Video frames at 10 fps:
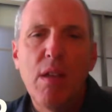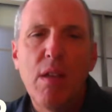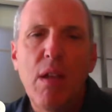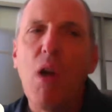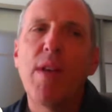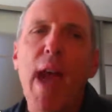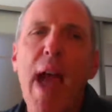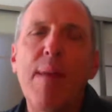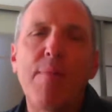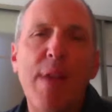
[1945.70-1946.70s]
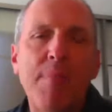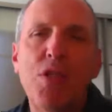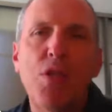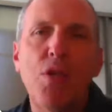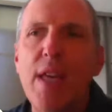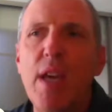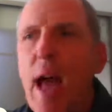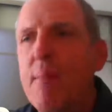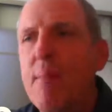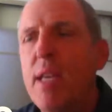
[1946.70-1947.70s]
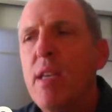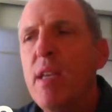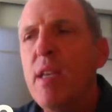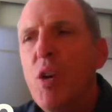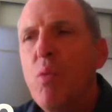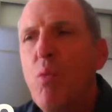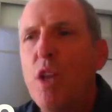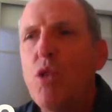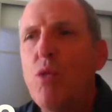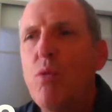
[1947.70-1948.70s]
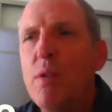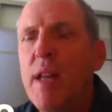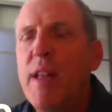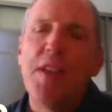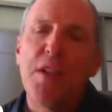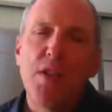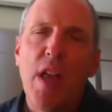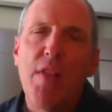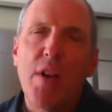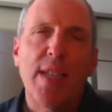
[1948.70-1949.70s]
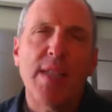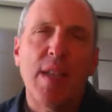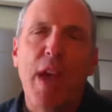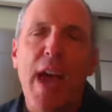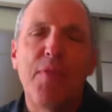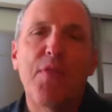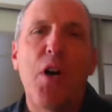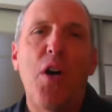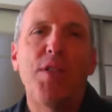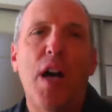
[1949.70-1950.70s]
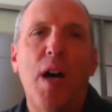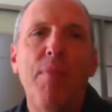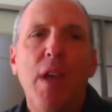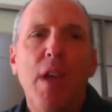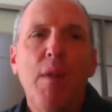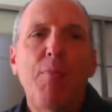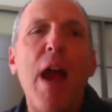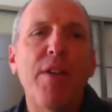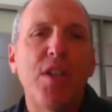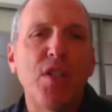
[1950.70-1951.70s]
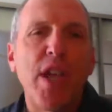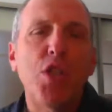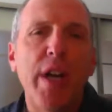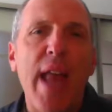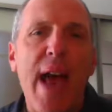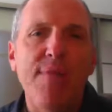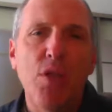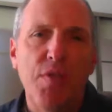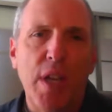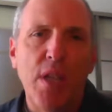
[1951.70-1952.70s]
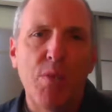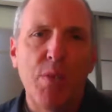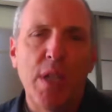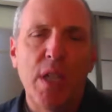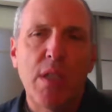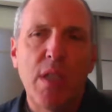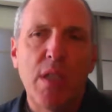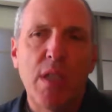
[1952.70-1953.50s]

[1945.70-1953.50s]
Oh yeah, absolutely. Yeah, I mean, there's another concept I have called prioritization and avenues of least resistance.